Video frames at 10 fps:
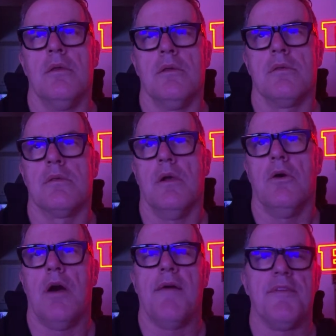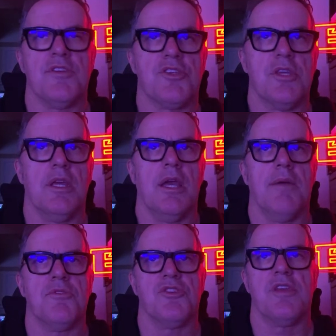so obviously I
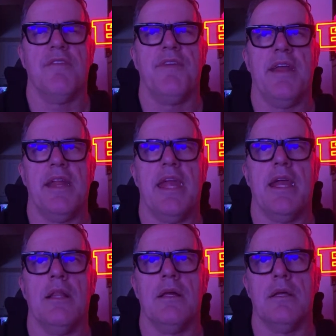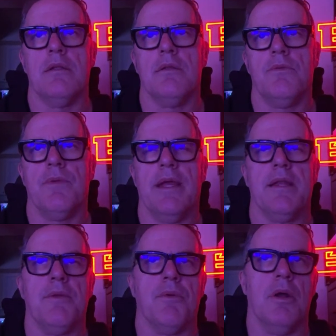would say Van Halen,
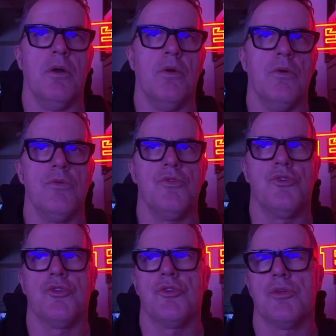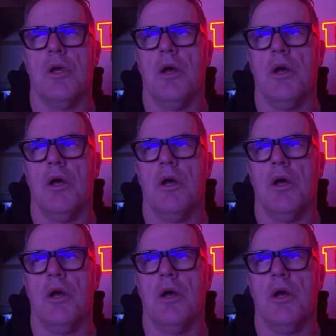Randy Rhoads.